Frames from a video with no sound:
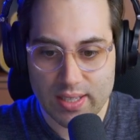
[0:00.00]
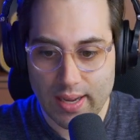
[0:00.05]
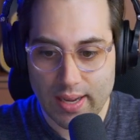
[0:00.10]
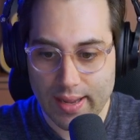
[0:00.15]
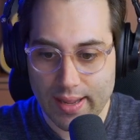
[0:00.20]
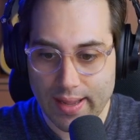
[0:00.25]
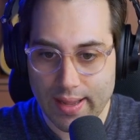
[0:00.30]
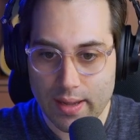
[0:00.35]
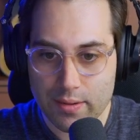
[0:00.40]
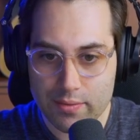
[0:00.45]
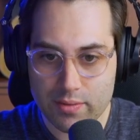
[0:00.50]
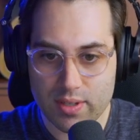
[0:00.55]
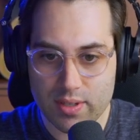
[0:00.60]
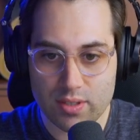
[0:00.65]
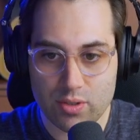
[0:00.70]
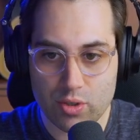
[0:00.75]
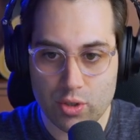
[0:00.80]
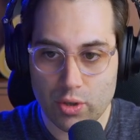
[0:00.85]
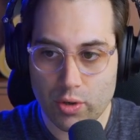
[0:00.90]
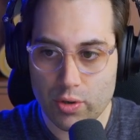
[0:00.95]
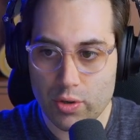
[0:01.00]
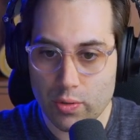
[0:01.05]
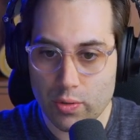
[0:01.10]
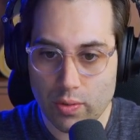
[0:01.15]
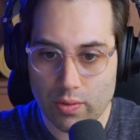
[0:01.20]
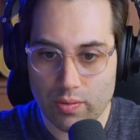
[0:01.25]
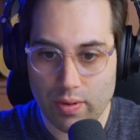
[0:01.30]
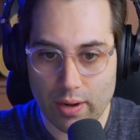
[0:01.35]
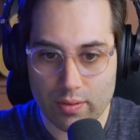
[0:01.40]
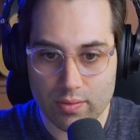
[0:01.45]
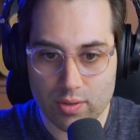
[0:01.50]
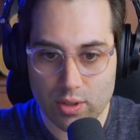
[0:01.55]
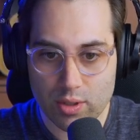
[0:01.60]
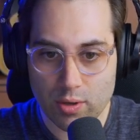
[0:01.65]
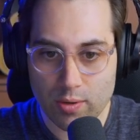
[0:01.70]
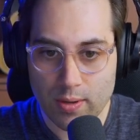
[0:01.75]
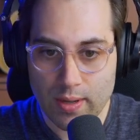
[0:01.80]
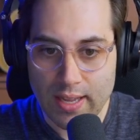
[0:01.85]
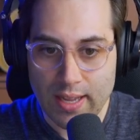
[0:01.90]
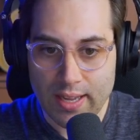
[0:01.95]
account and show you around.
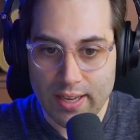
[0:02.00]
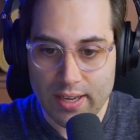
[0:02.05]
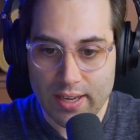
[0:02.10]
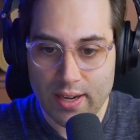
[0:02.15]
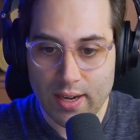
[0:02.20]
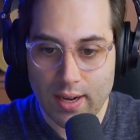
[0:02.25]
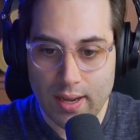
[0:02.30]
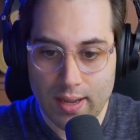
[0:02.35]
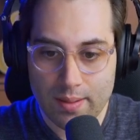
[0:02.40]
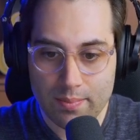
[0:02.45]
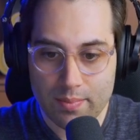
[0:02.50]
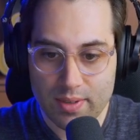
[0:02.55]
So here I am